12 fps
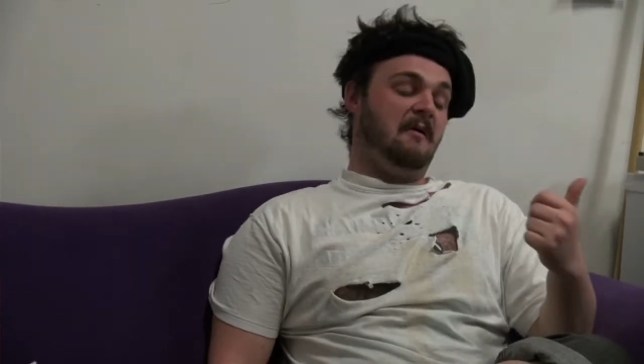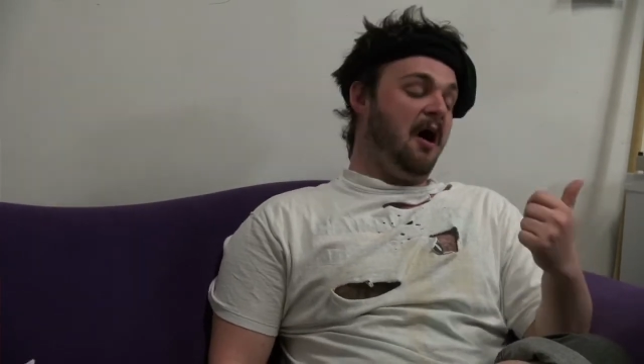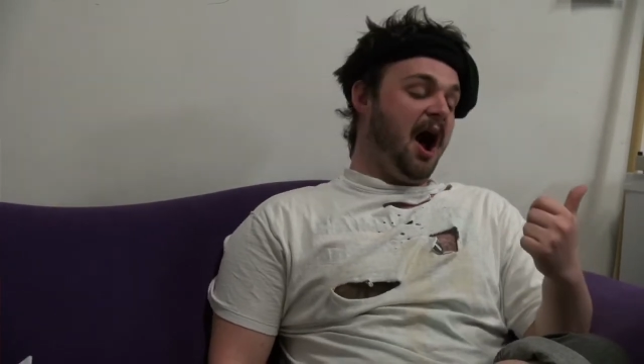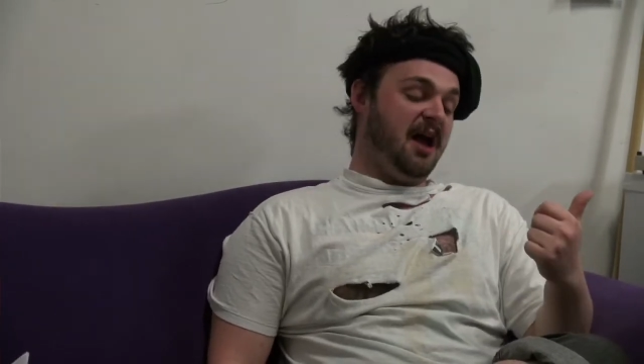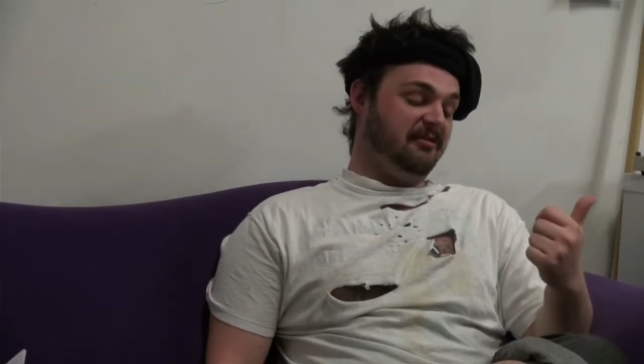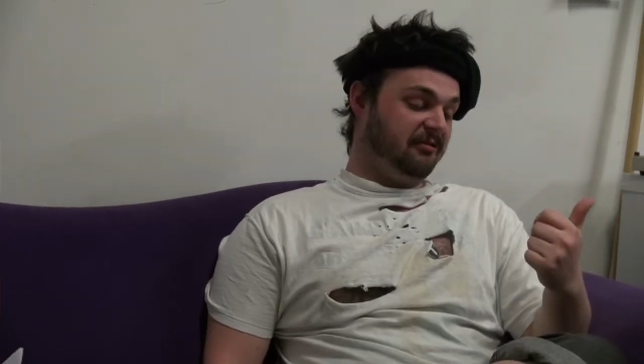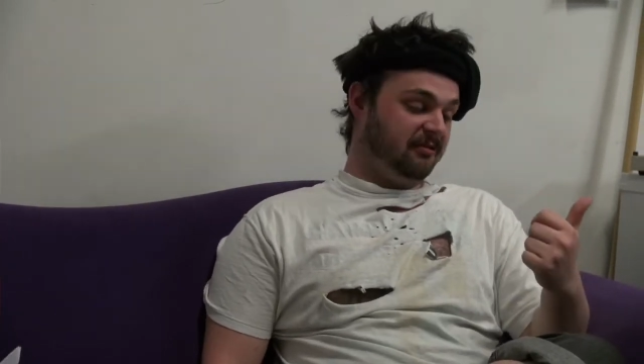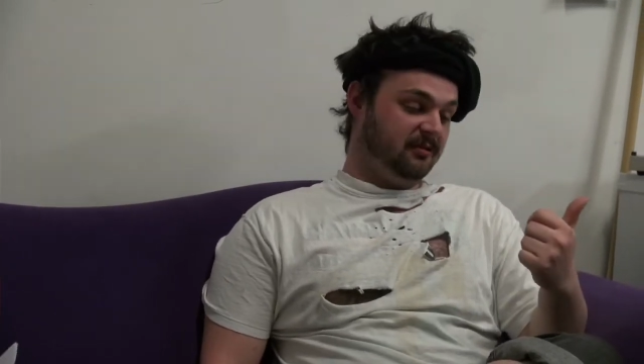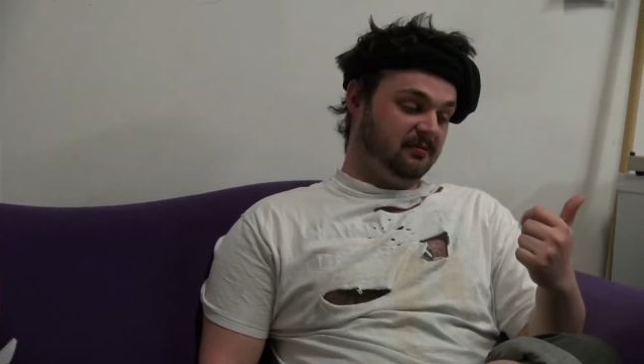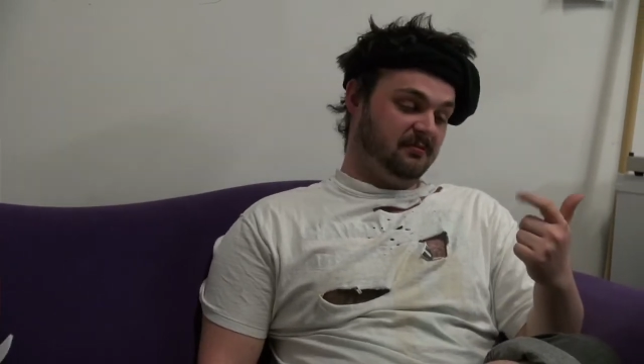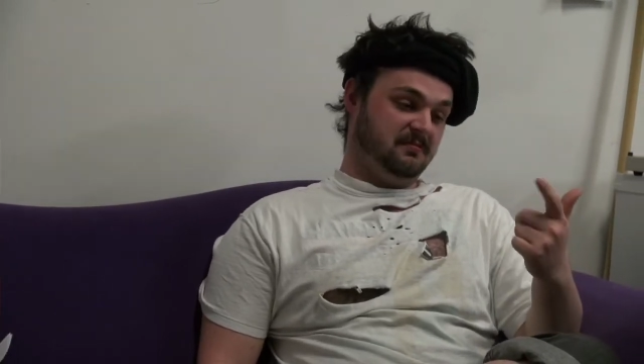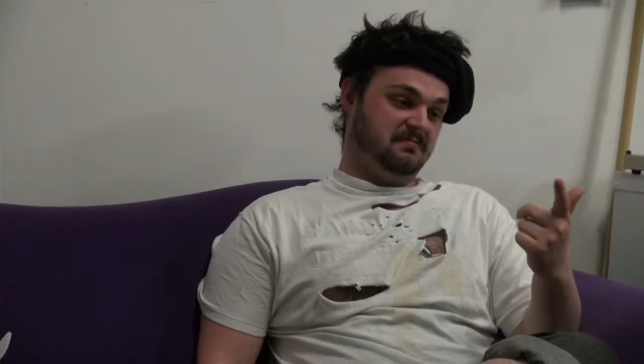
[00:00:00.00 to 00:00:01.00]
wife,
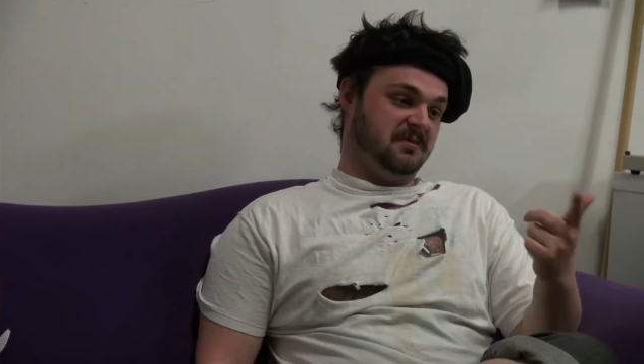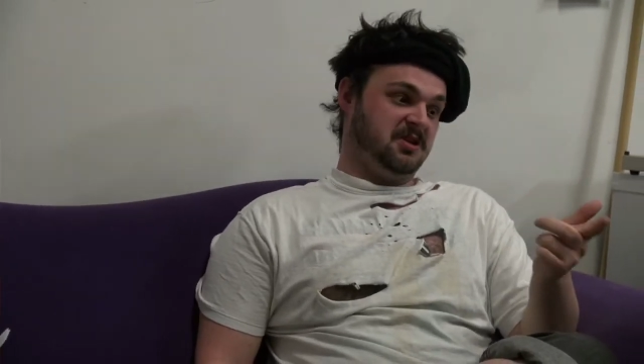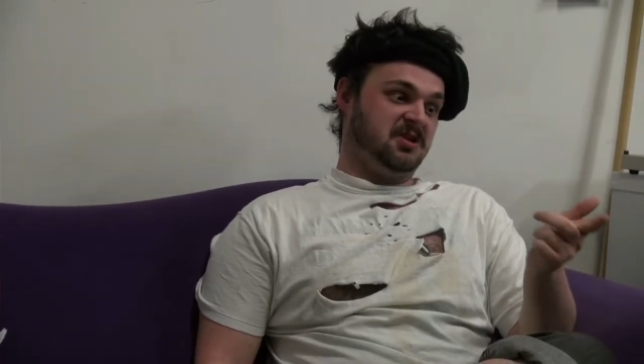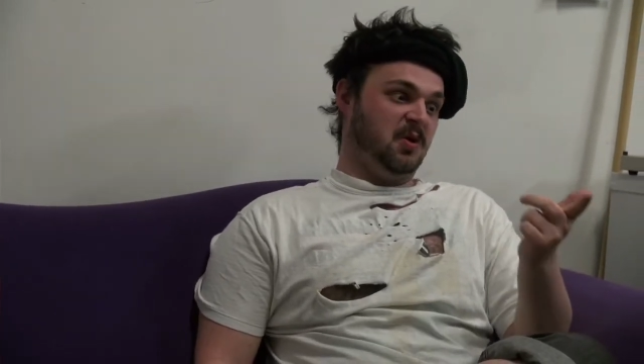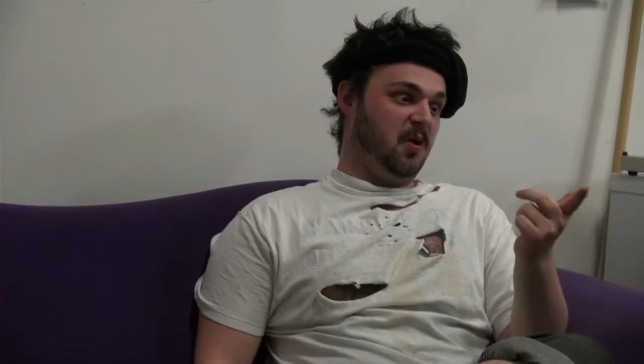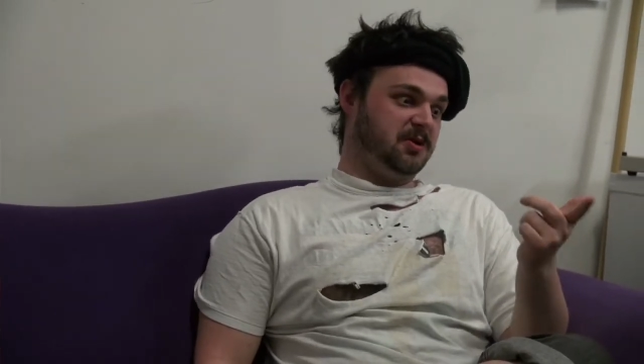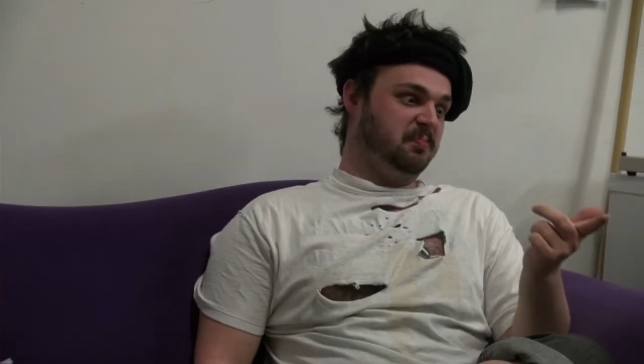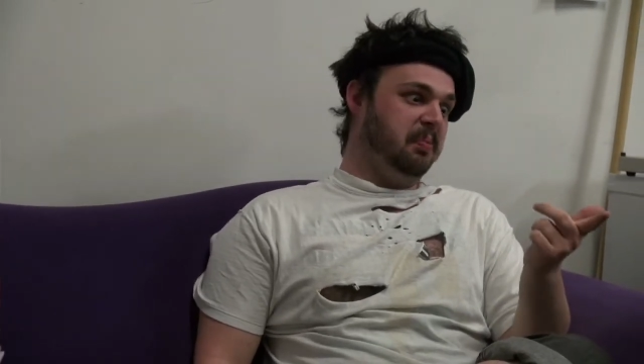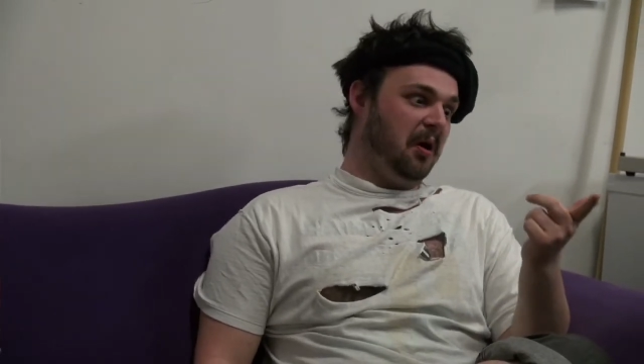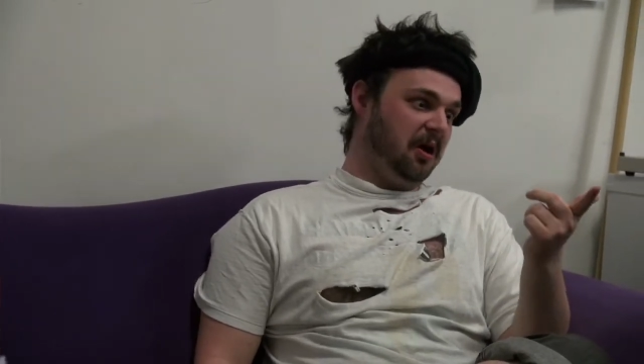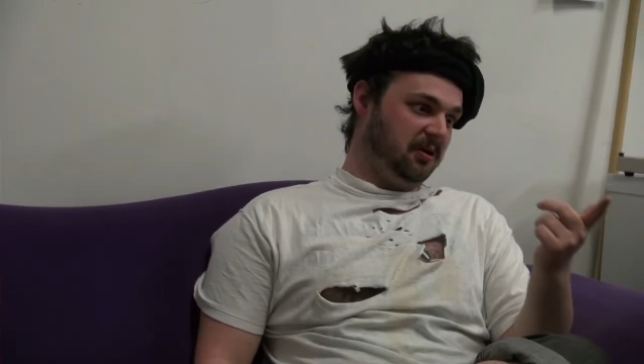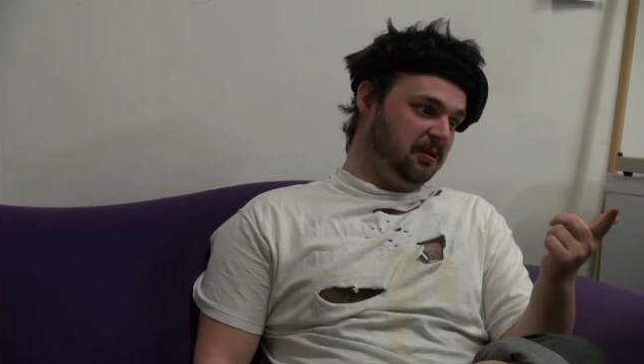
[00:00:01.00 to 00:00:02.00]
sauce
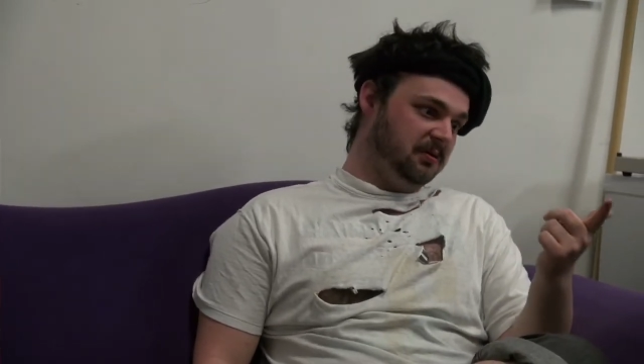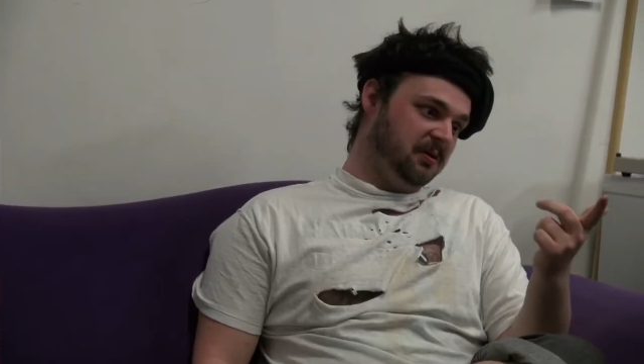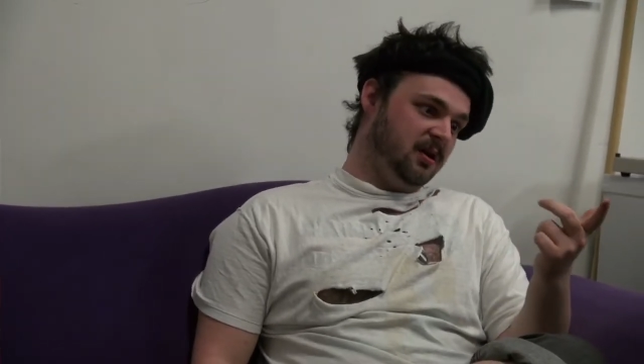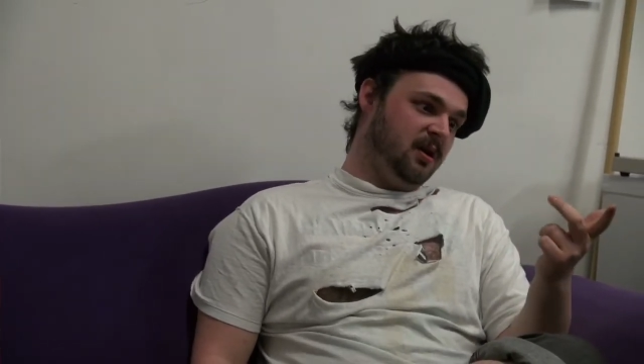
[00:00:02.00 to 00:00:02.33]
bottle,